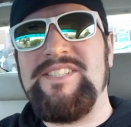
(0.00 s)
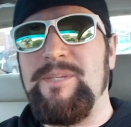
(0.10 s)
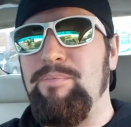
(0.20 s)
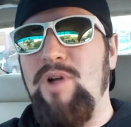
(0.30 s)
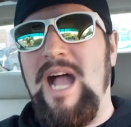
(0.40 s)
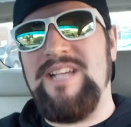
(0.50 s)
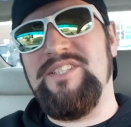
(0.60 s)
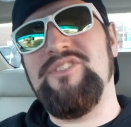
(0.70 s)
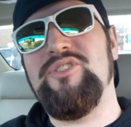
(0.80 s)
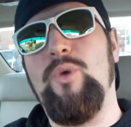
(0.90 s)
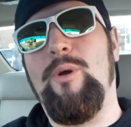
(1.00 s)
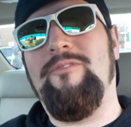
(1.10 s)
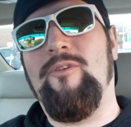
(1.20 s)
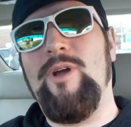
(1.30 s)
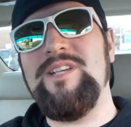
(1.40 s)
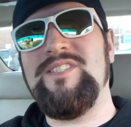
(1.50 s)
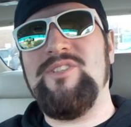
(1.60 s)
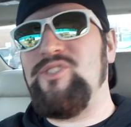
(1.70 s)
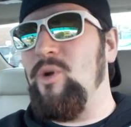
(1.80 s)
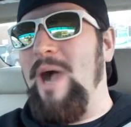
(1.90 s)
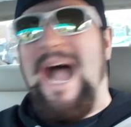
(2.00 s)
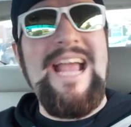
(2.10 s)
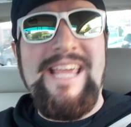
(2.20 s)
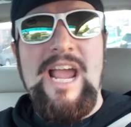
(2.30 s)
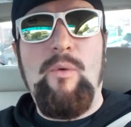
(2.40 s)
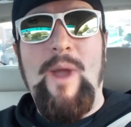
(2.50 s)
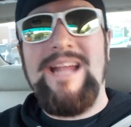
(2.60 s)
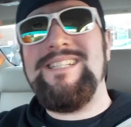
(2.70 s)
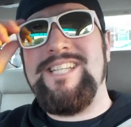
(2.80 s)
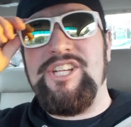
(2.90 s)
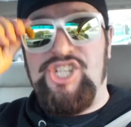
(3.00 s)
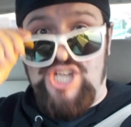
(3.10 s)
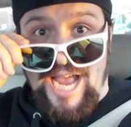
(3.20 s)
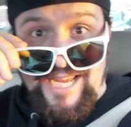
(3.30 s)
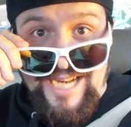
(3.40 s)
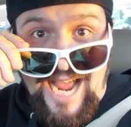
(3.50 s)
a surprise in store for us, so I can't wait to check it